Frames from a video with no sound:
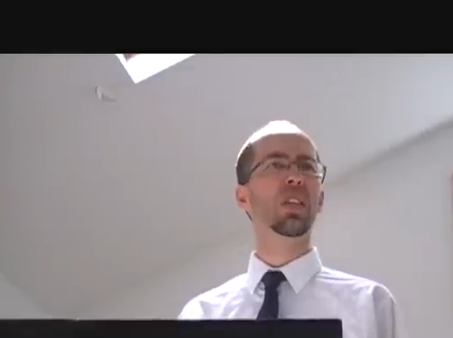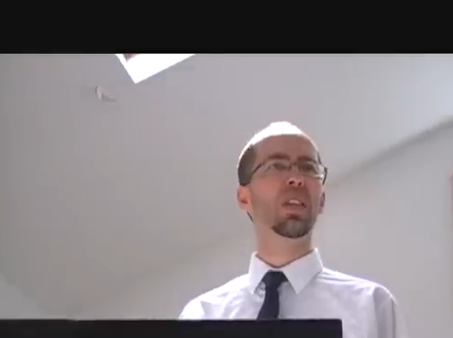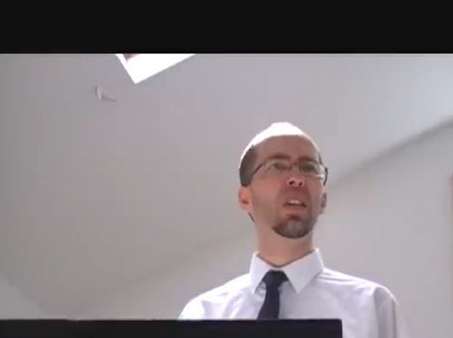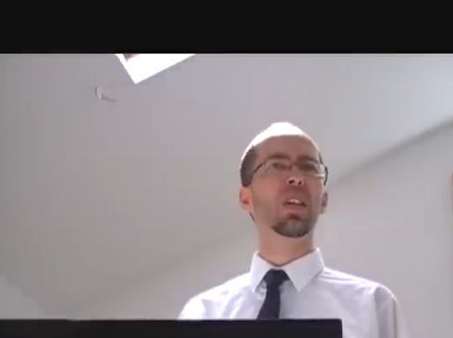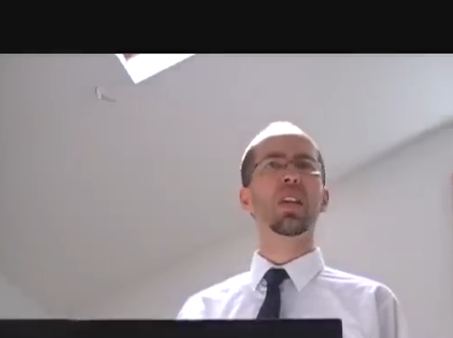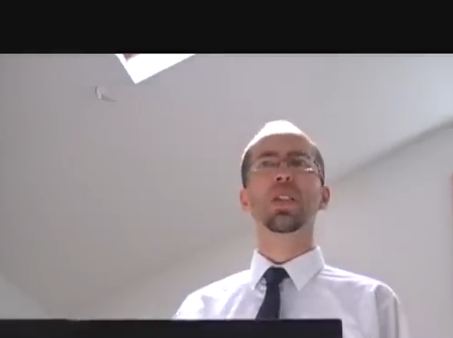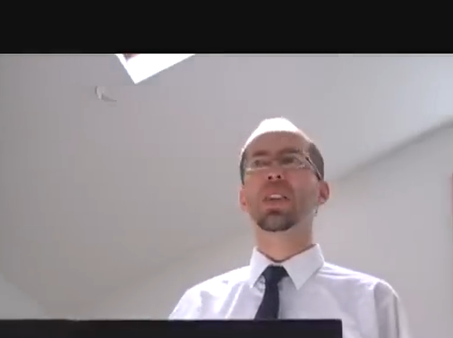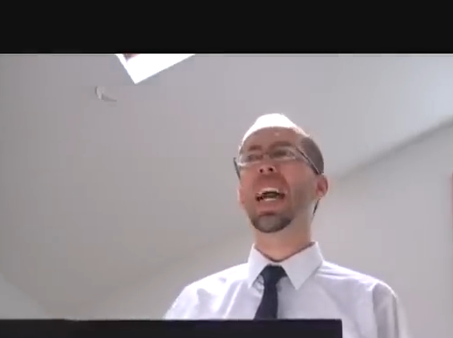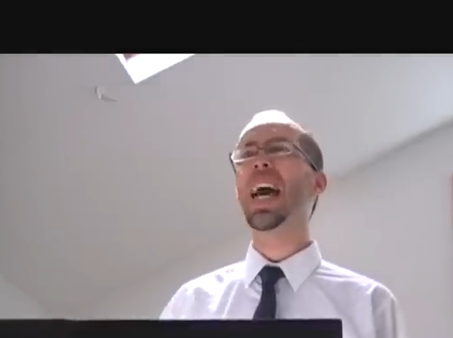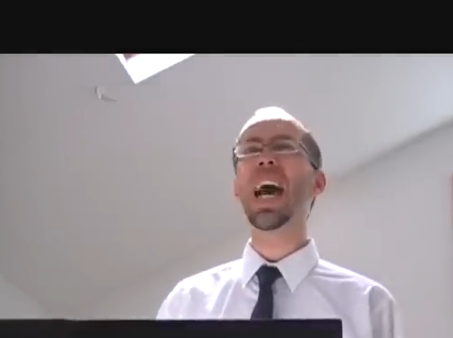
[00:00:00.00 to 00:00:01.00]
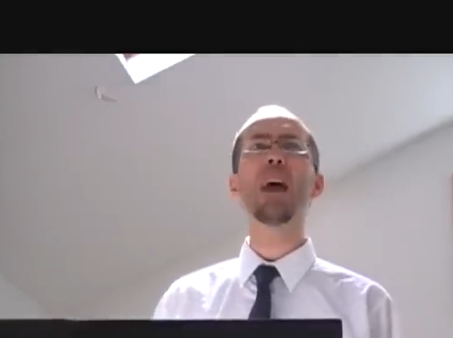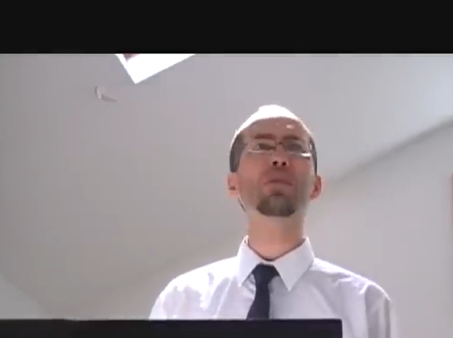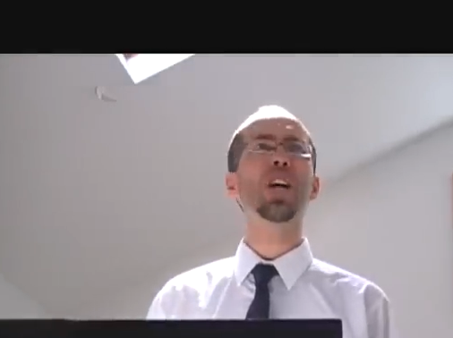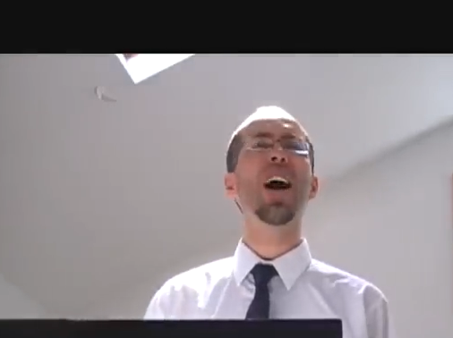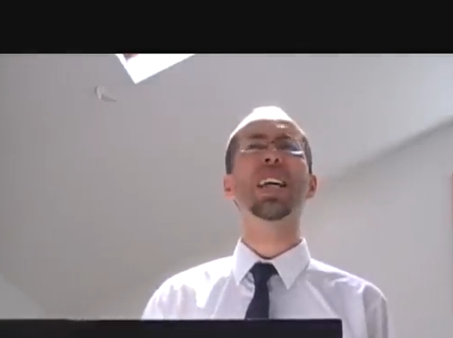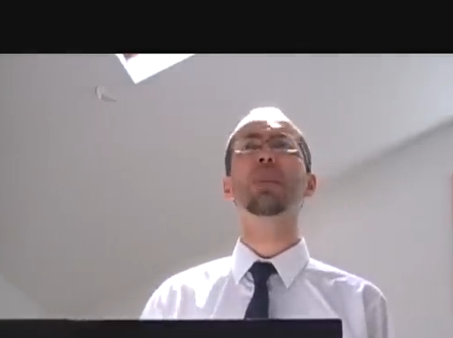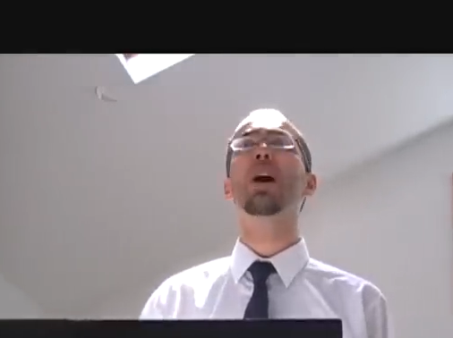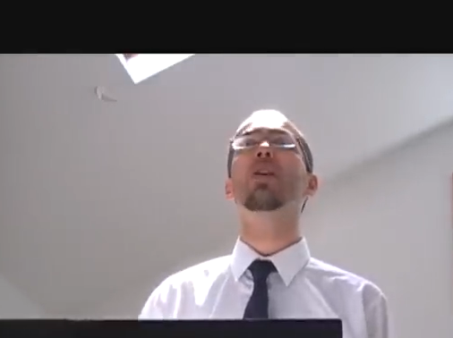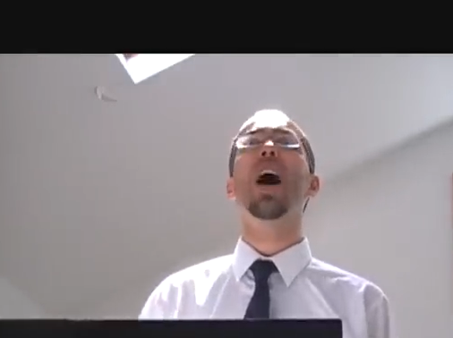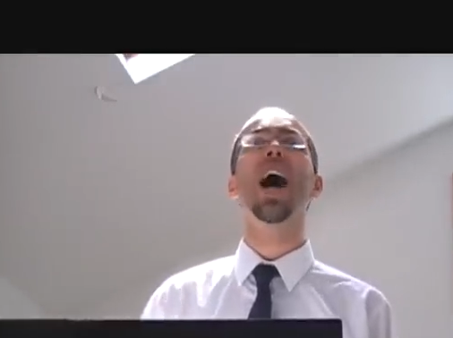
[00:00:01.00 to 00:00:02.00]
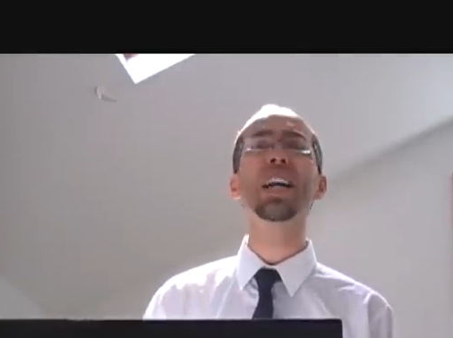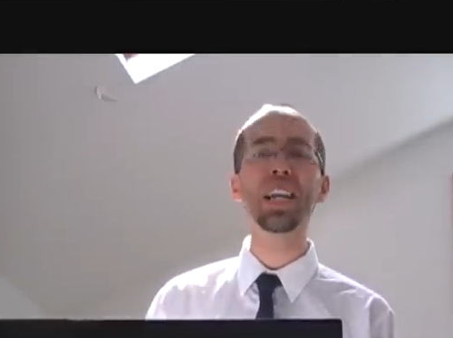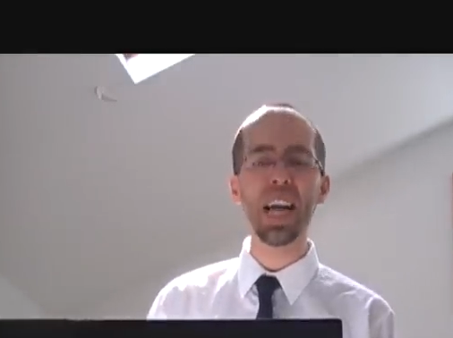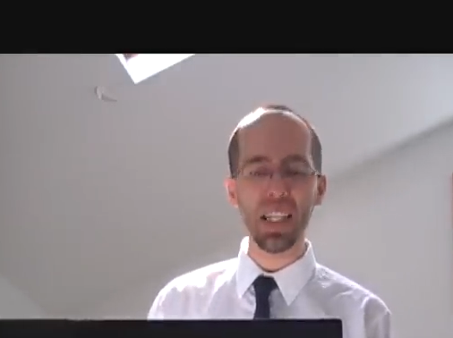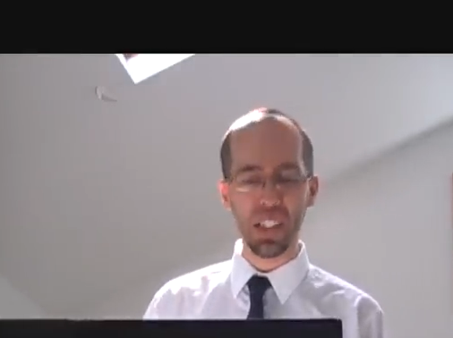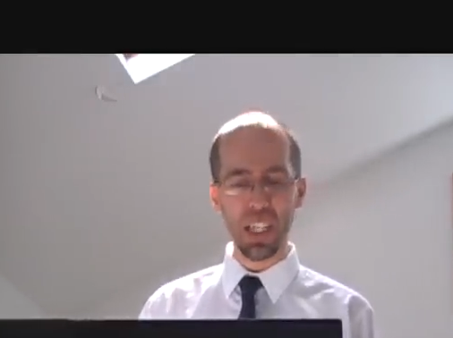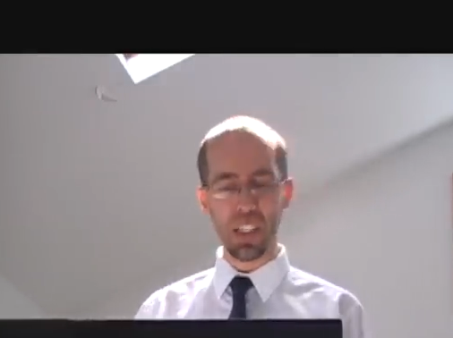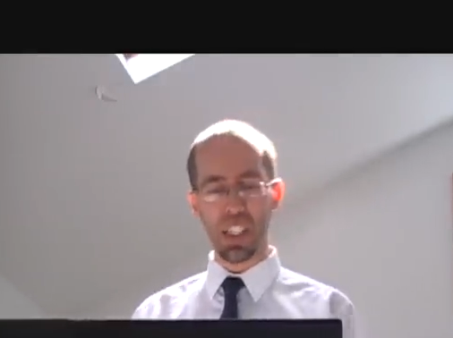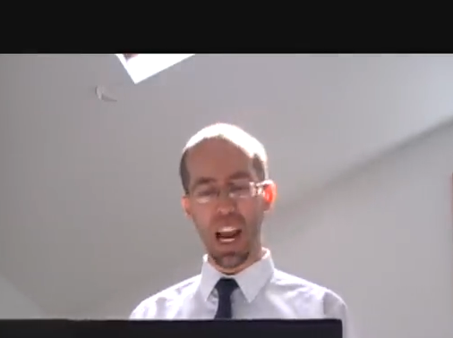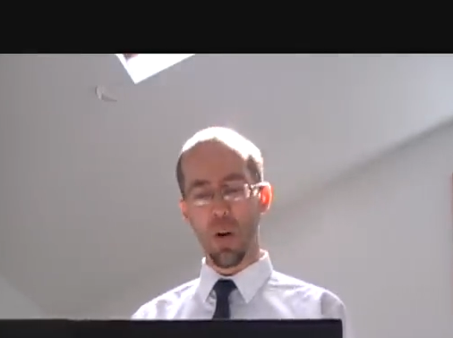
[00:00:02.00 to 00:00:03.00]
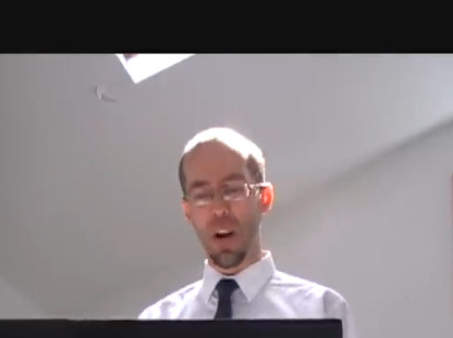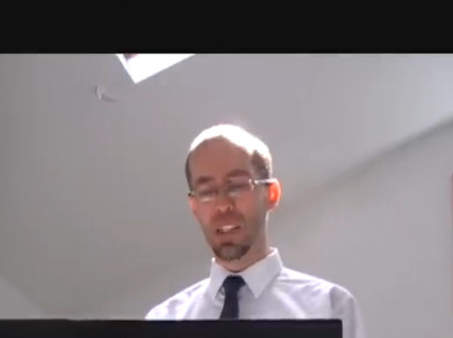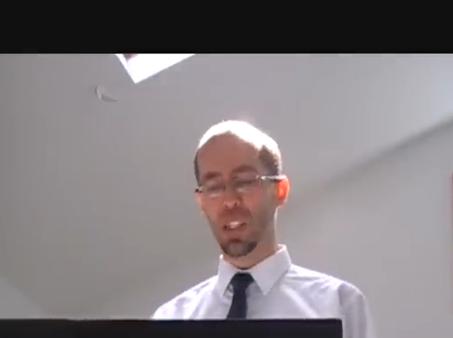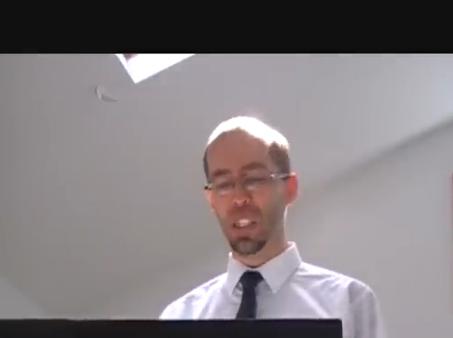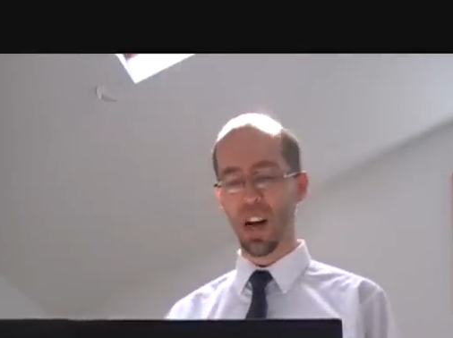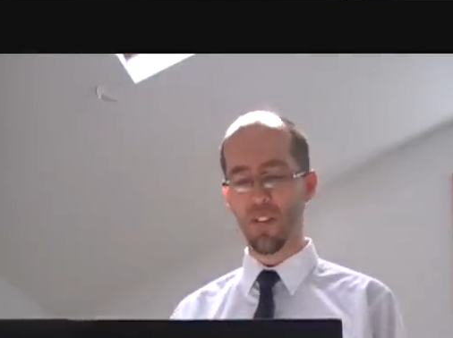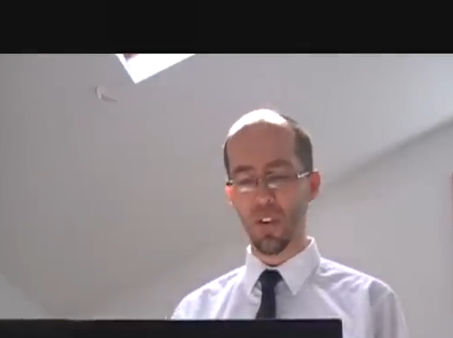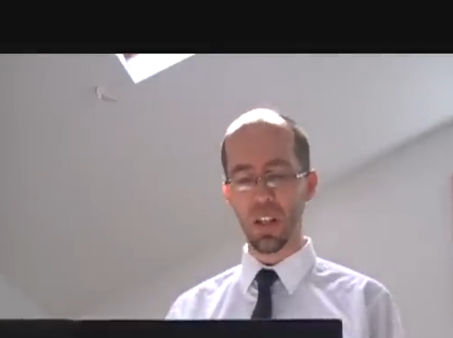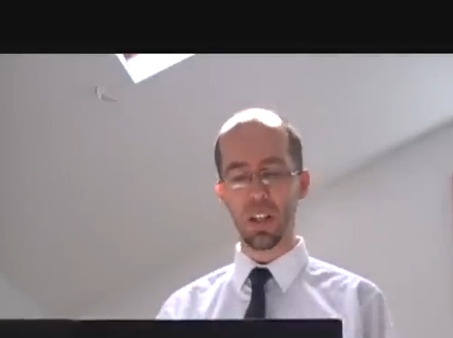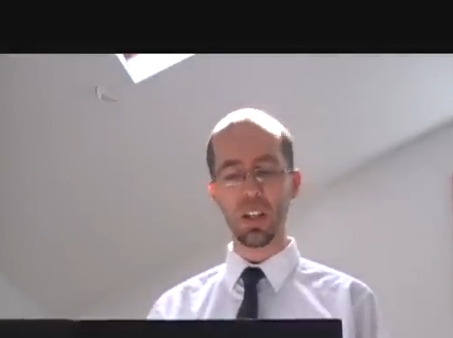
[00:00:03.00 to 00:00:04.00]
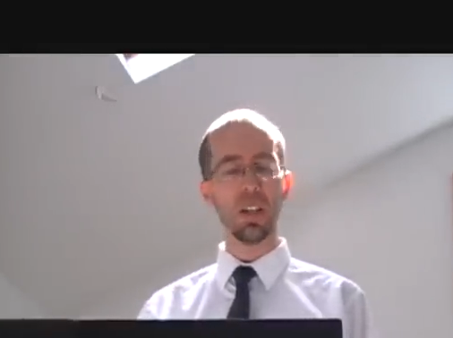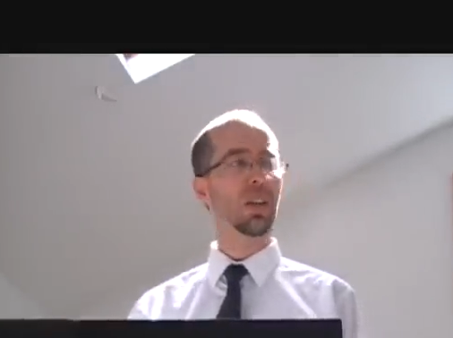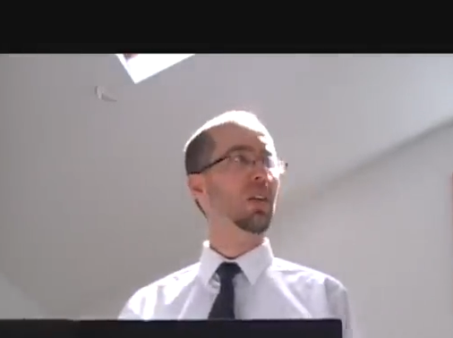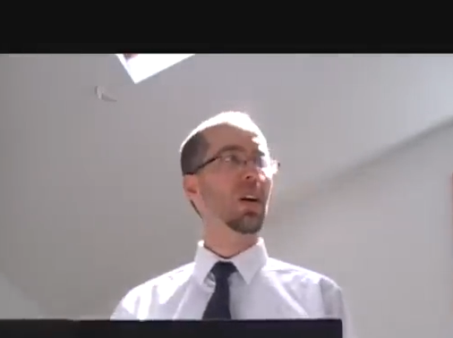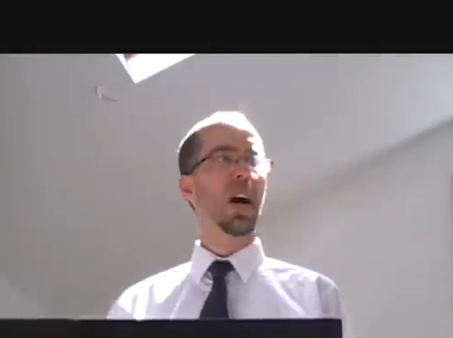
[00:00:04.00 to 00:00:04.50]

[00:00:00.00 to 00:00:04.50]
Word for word: Tell it. Mm -hmm. Today I'm talking about unnecessary suffering. Thank you.